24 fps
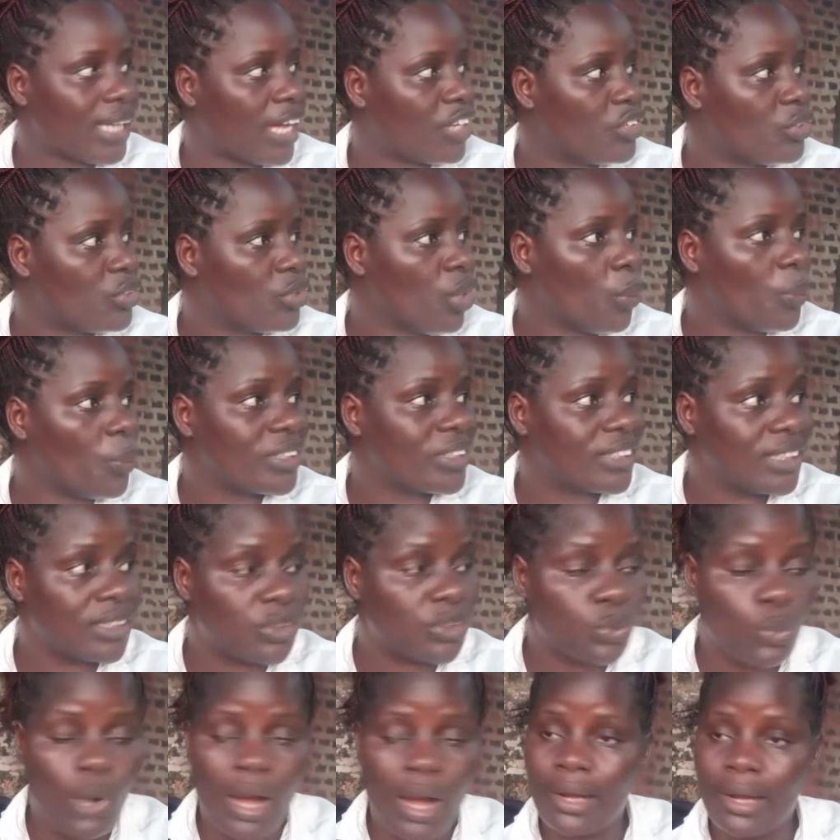And you know, with
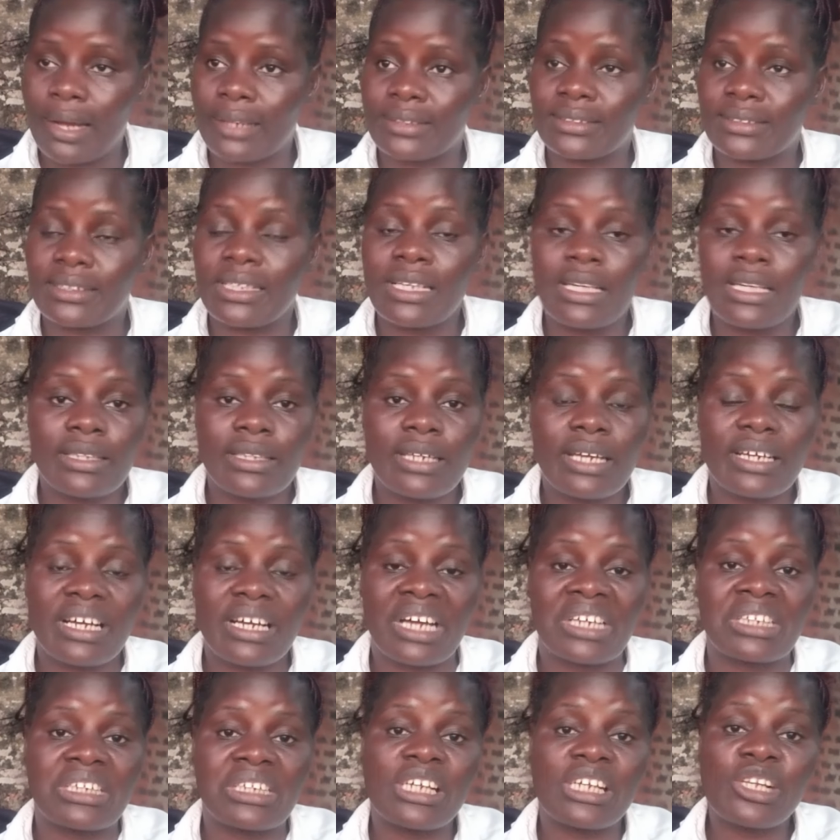these workers, they
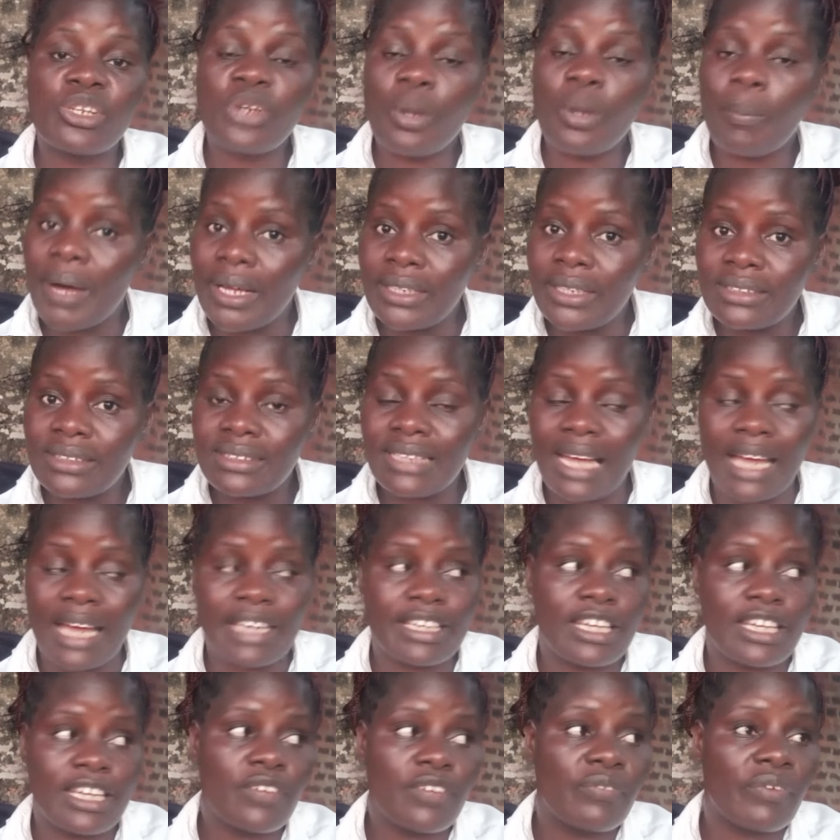can kill your birds,
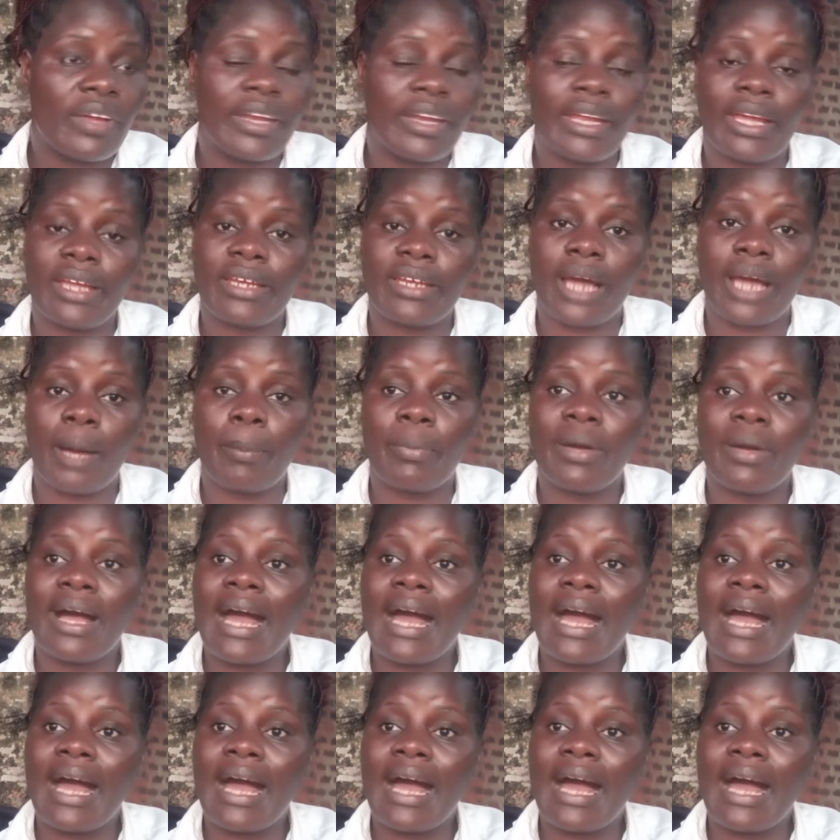and they even end up